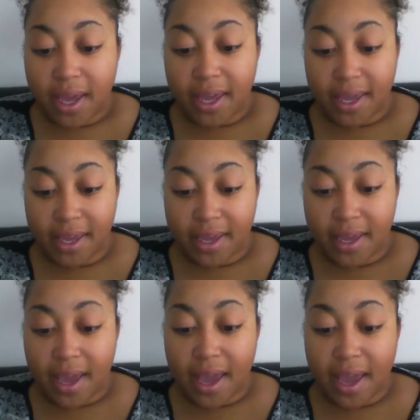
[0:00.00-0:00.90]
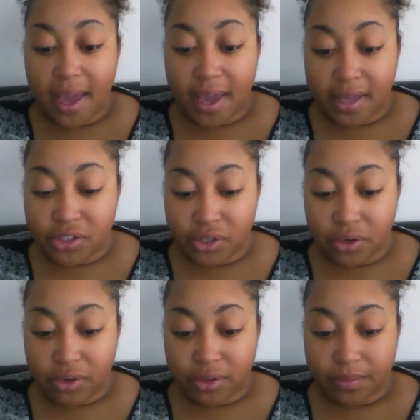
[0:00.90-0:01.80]
He
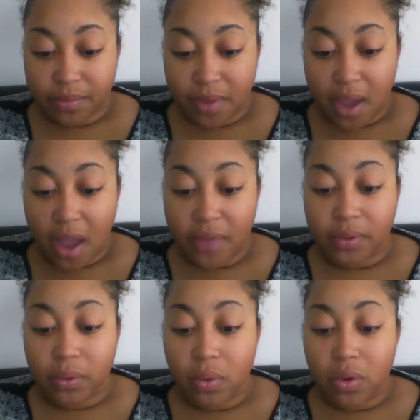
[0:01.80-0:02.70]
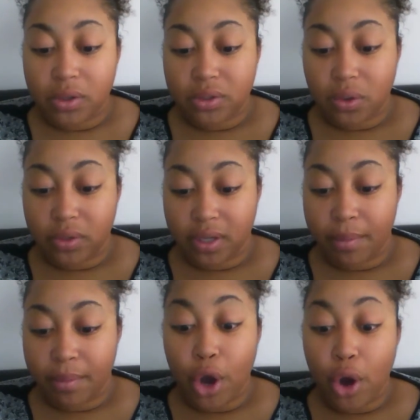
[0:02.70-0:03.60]
answered, and the Lord told
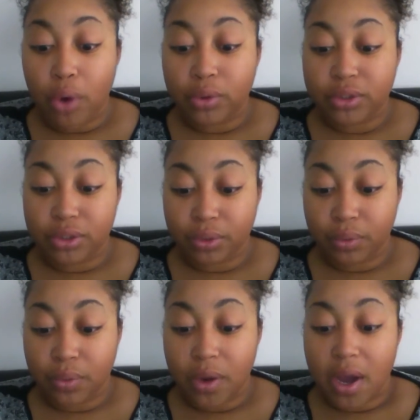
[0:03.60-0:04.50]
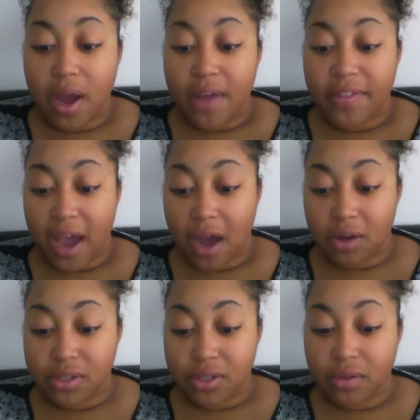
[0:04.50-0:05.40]
him, Go to the
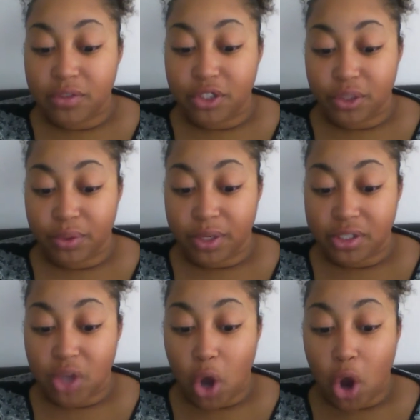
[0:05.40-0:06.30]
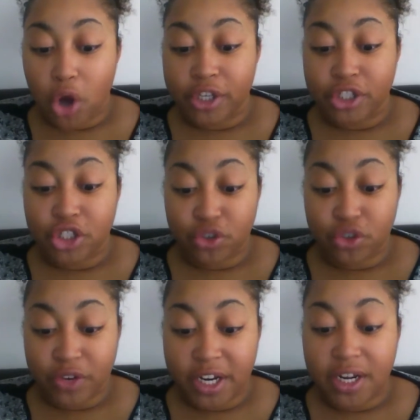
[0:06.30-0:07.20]
house of Judas on a
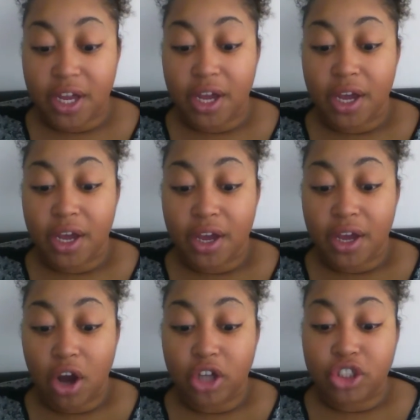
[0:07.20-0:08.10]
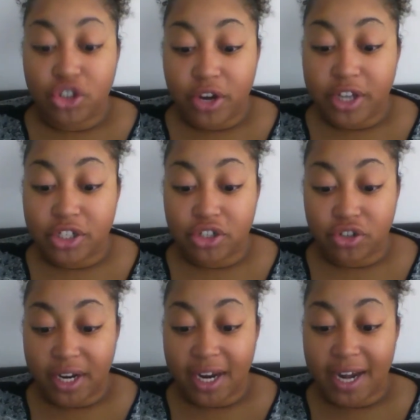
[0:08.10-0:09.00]
street, on Straight
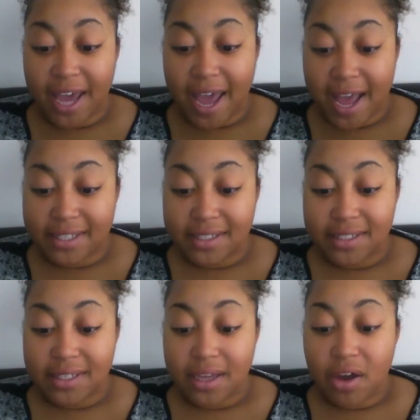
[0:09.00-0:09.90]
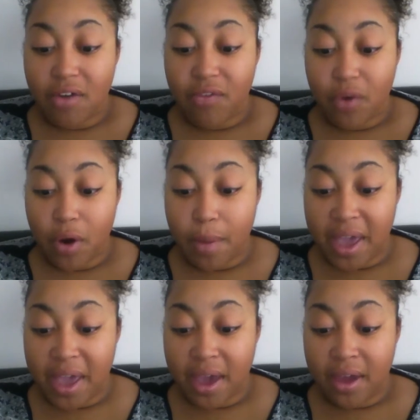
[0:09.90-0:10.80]
Street, and ask for a
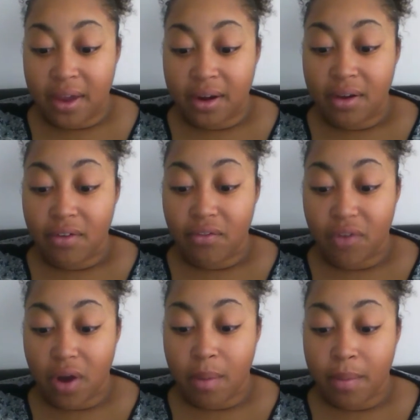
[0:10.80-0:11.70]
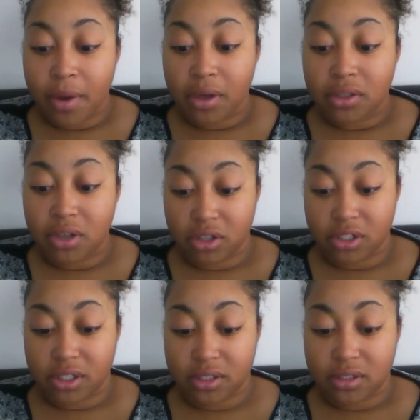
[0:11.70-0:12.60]
man from
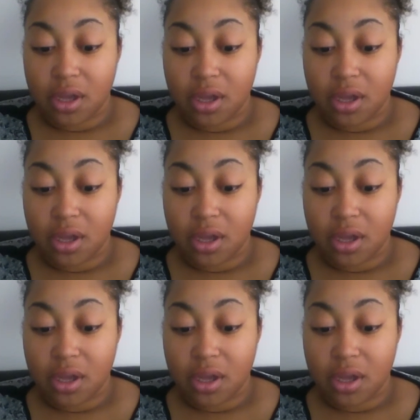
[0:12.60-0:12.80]
Tarshish.